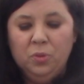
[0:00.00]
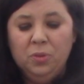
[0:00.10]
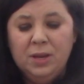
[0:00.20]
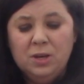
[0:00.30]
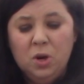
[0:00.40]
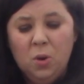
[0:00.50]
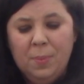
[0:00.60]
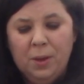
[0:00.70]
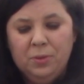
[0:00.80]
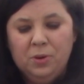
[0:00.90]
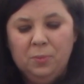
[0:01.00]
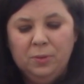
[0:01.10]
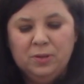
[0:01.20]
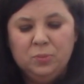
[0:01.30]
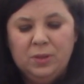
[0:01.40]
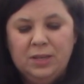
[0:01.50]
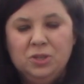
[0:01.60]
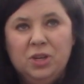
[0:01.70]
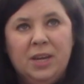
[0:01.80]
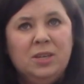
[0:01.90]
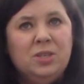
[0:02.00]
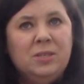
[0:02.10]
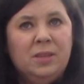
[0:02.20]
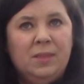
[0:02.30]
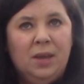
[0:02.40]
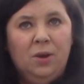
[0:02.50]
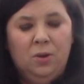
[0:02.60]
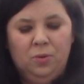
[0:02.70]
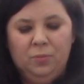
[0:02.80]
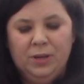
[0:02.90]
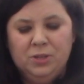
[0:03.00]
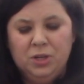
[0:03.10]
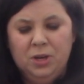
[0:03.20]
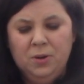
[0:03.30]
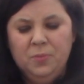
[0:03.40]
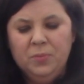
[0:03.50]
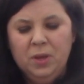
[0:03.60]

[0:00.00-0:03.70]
thing to know about the numbers when they change is that they are a ratio.